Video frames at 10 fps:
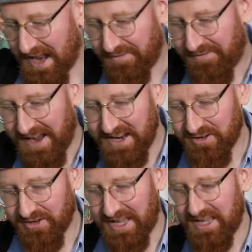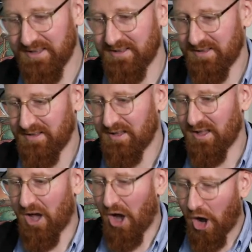finally,
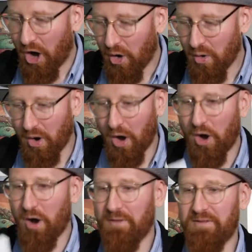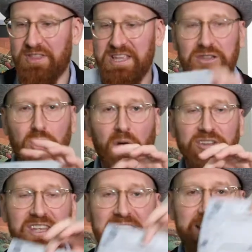all of the
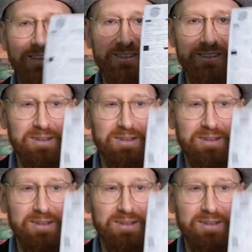dossiers